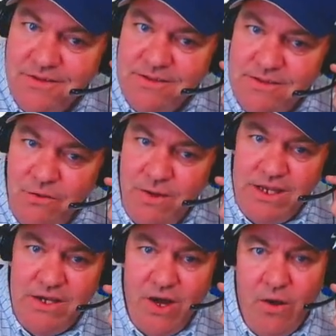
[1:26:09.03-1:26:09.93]
So we
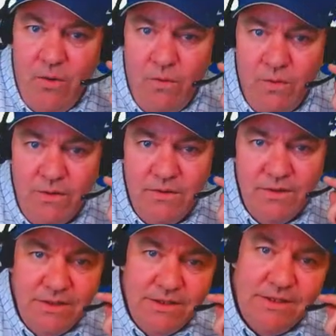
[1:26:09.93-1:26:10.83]
go
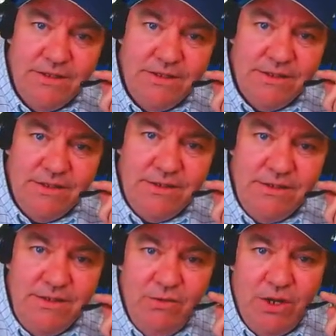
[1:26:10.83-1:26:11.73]

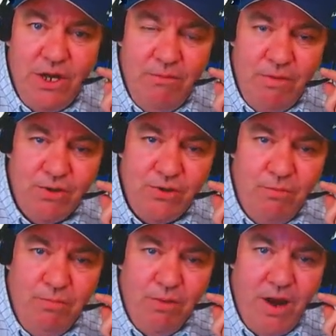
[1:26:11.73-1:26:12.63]
to a commercial
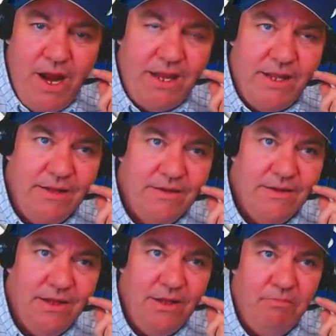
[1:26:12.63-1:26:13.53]
break
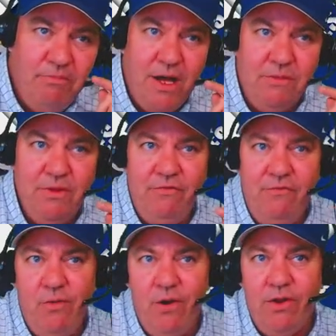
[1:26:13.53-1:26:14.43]
in the bottom of the
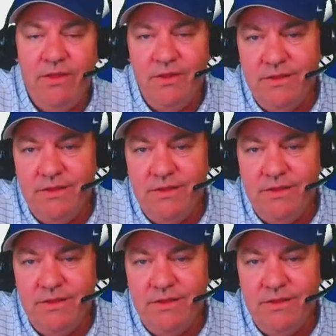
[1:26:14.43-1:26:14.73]
fourth.